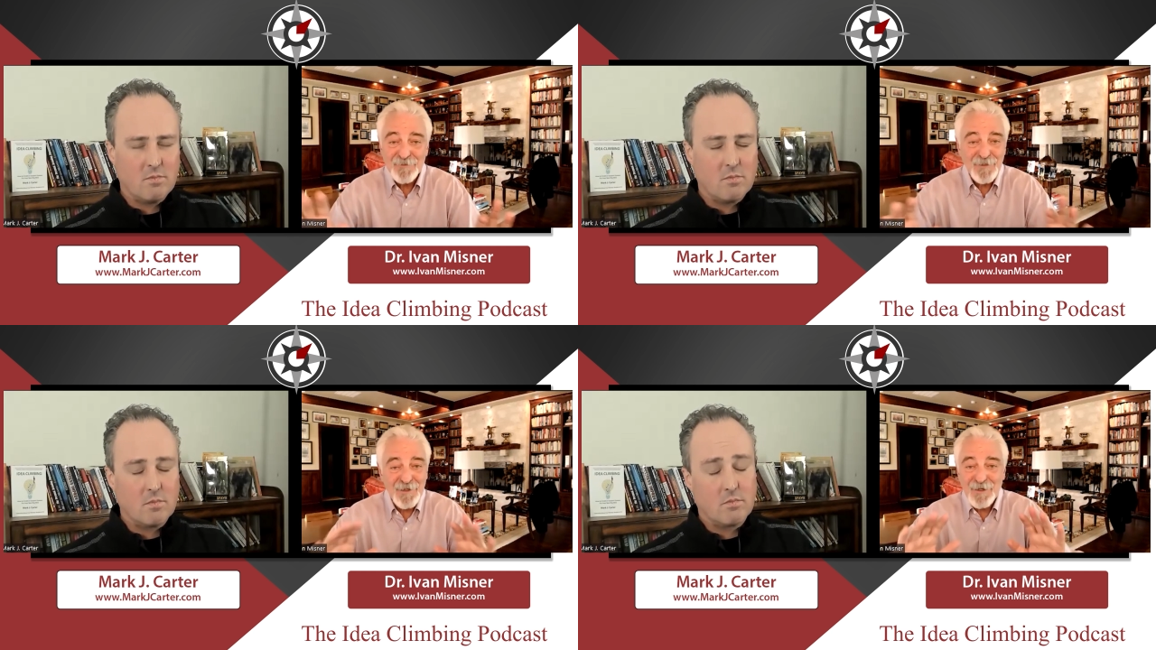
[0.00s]

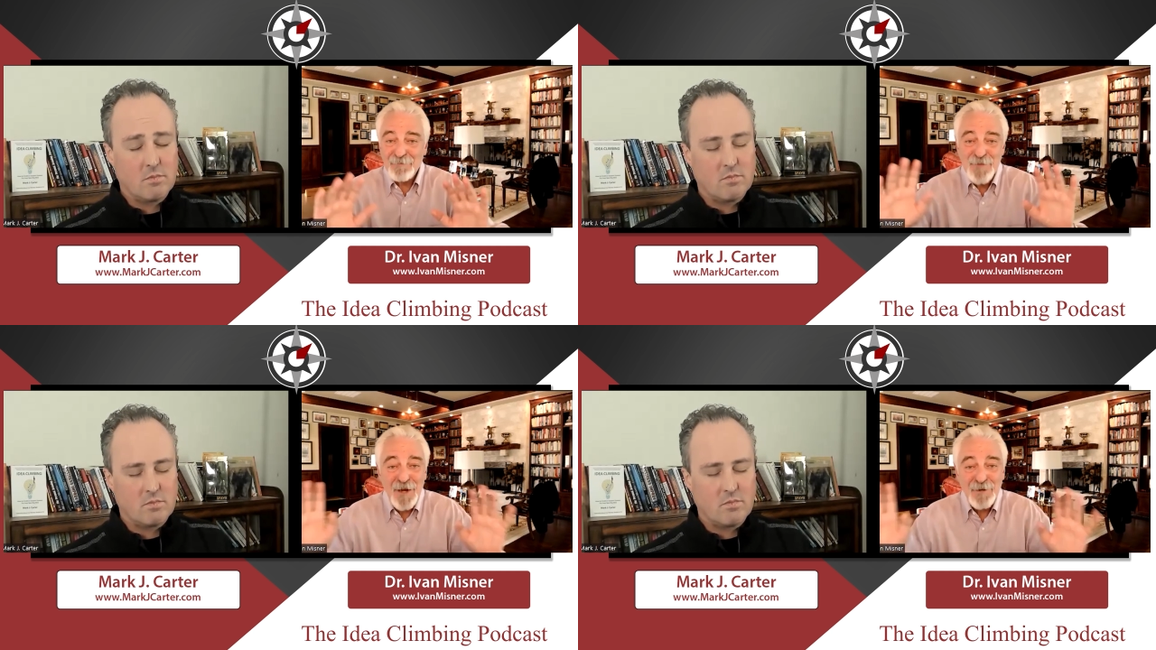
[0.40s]
Speaker 1: I,
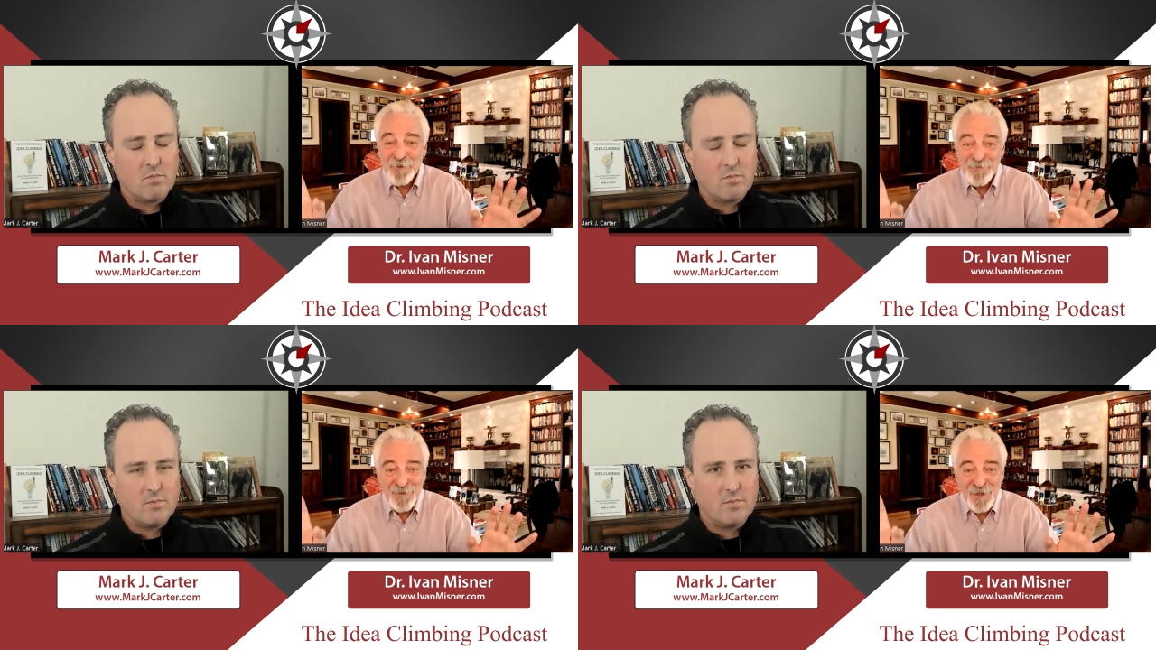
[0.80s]
am not
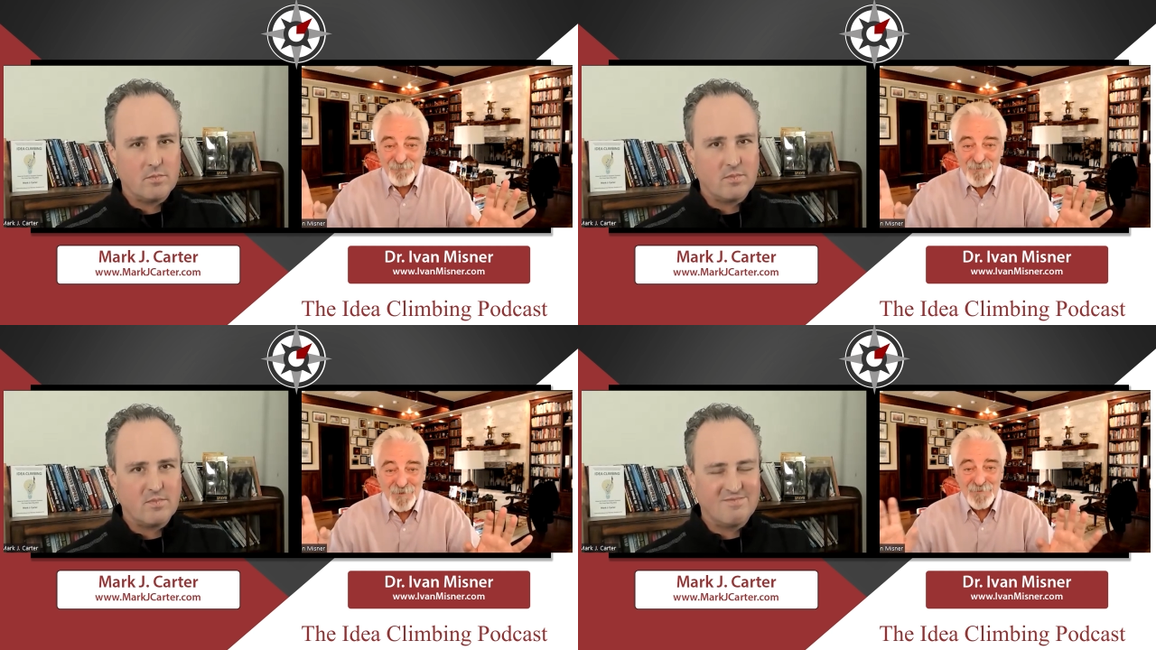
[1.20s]
opposed to
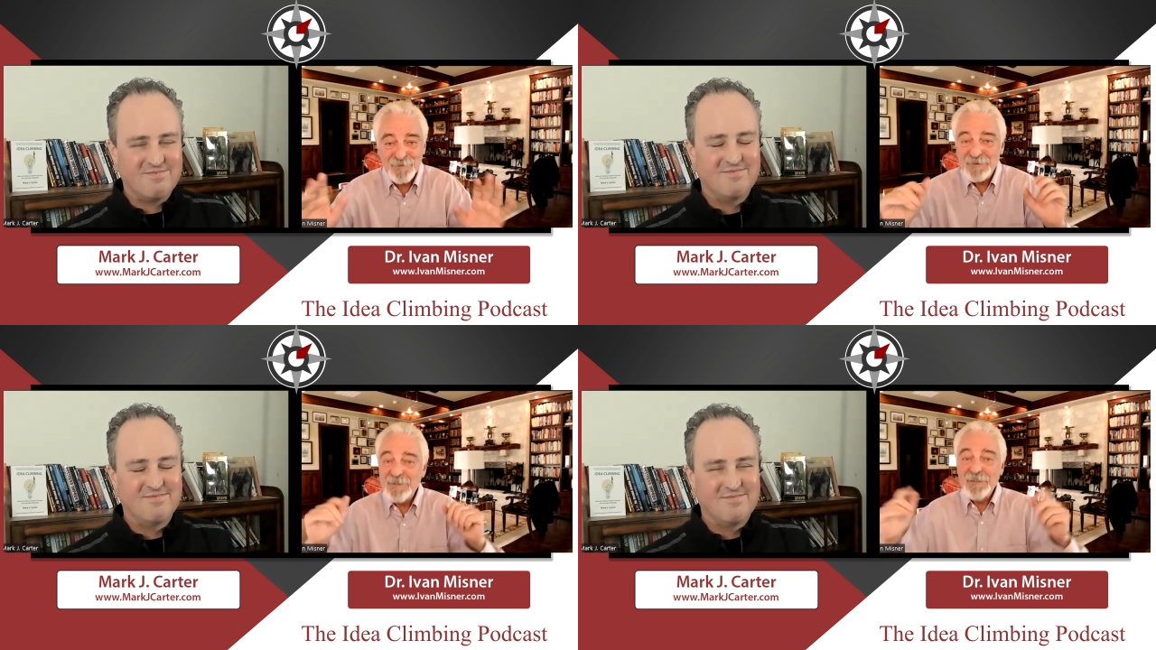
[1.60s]

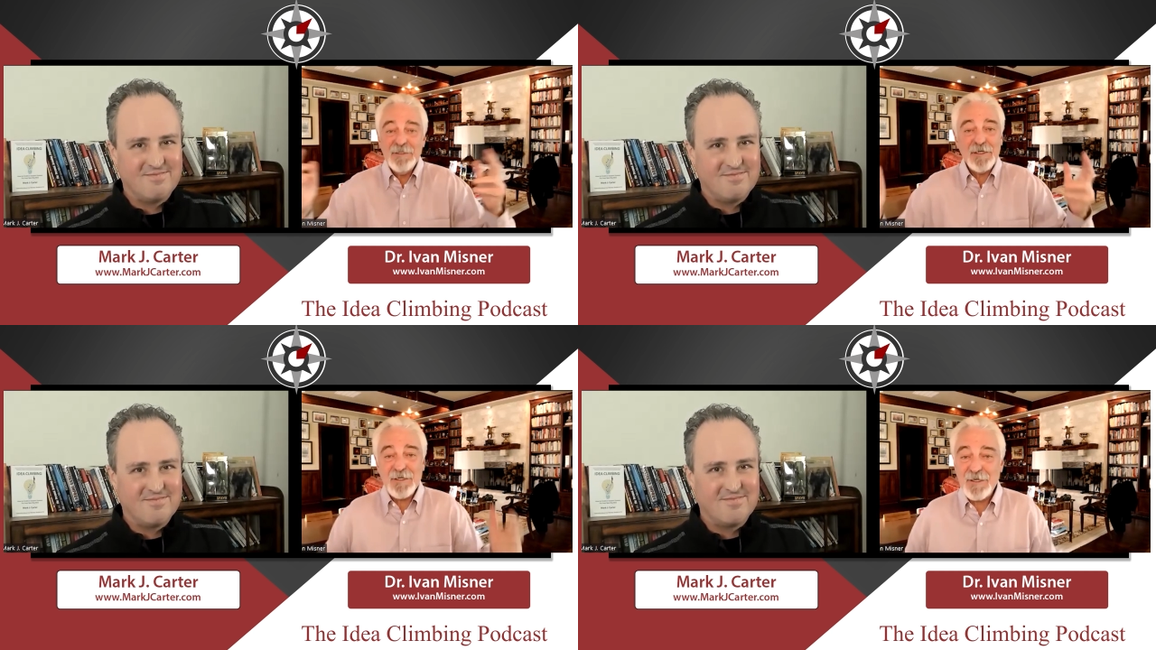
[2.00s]
advertising.
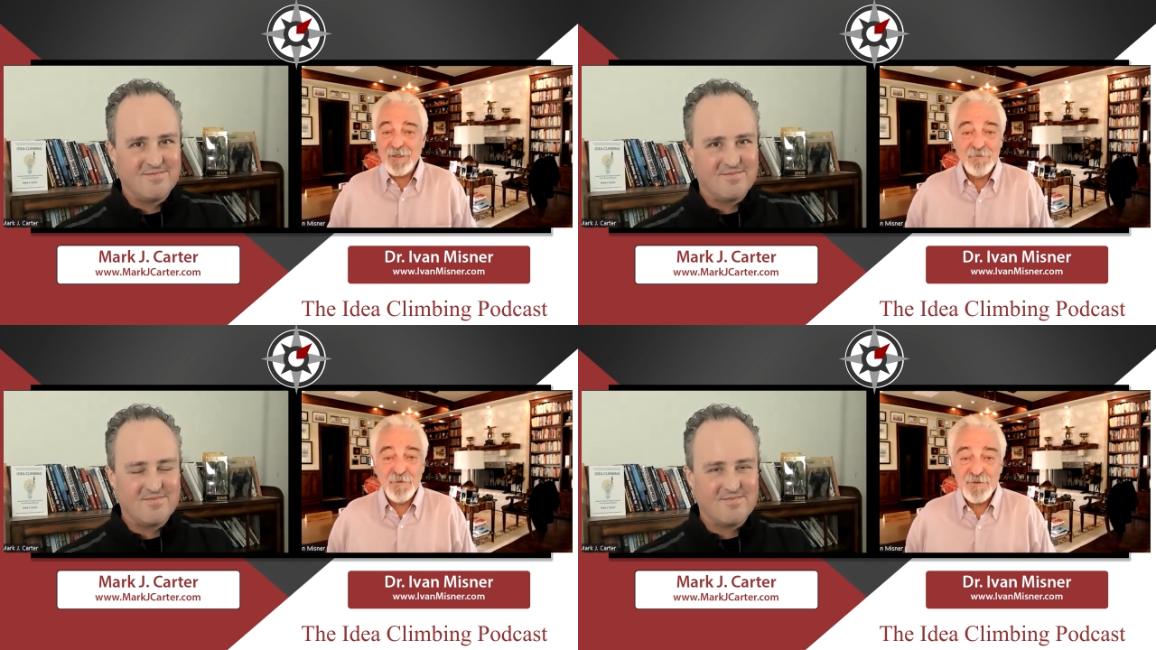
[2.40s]

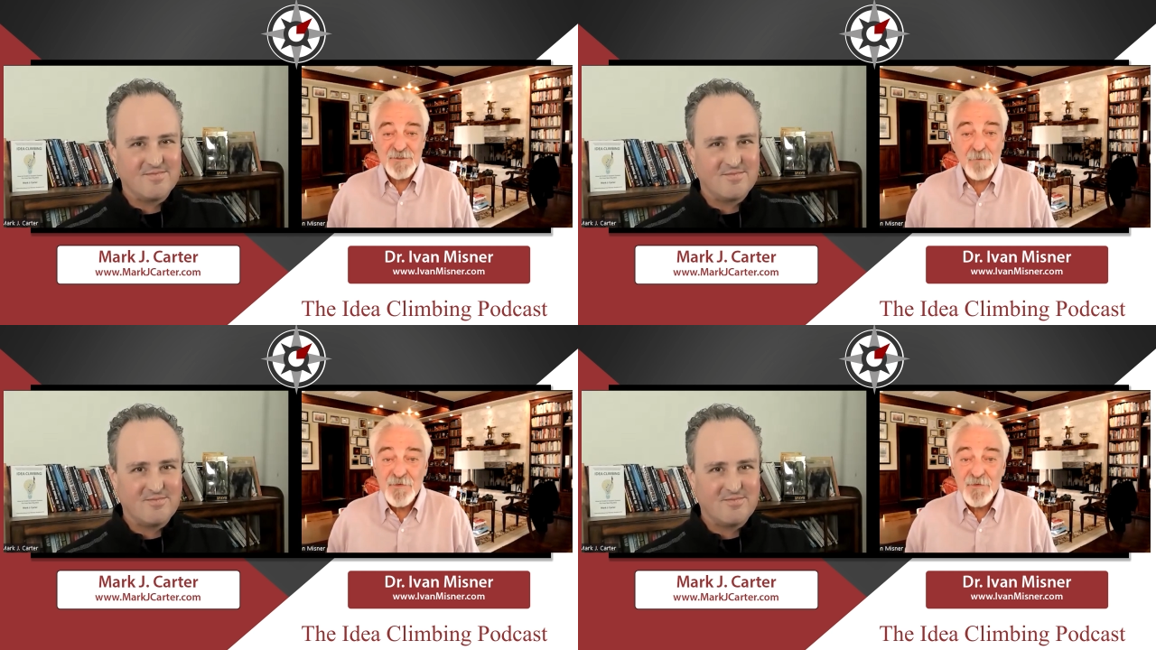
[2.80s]
Uh, in some